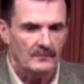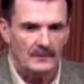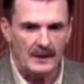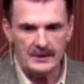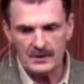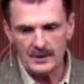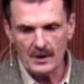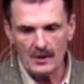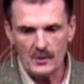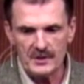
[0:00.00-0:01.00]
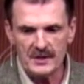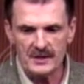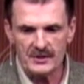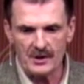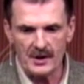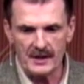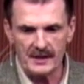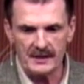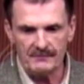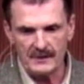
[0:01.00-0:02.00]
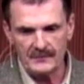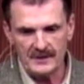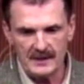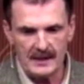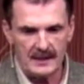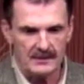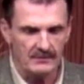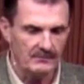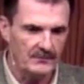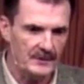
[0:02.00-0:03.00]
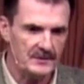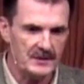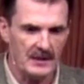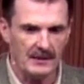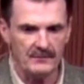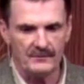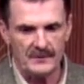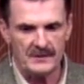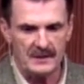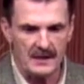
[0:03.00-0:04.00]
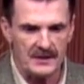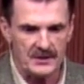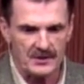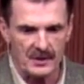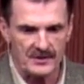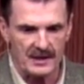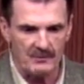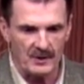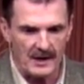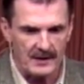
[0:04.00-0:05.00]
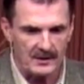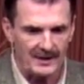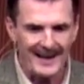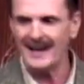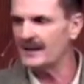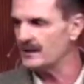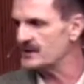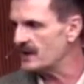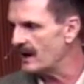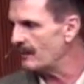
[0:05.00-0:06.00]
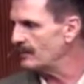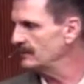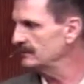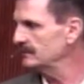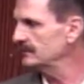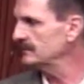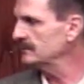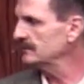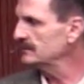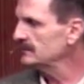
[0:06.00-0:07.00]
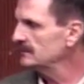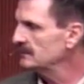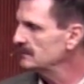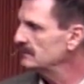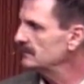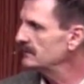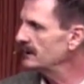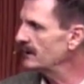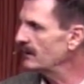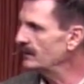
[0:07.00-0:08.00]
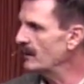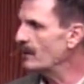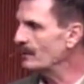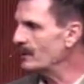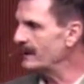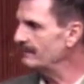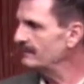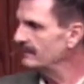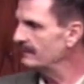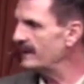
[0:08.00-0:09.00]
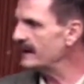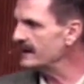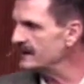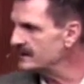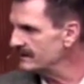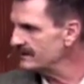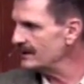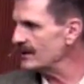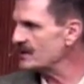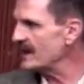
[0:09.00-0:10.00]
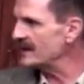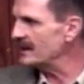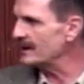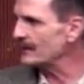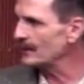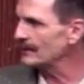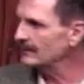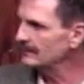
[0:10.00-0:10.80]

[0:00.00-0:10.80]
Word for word: And you know, when you start hitting fifty-eight and fifty-seven, fifty-eight, you start saying, well, I could hang this up. You know, no one would make any, you know, say any different.